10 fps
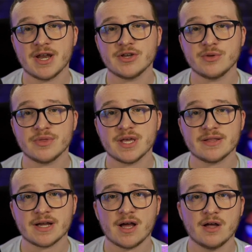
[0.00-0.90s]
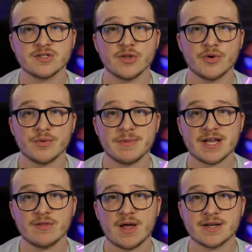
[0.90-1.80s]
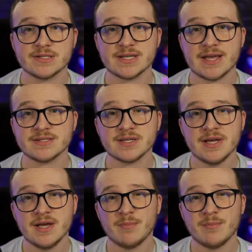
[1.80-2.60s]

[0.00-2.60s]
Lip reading: and I do think that Kyle Sloter would make a lot of sense,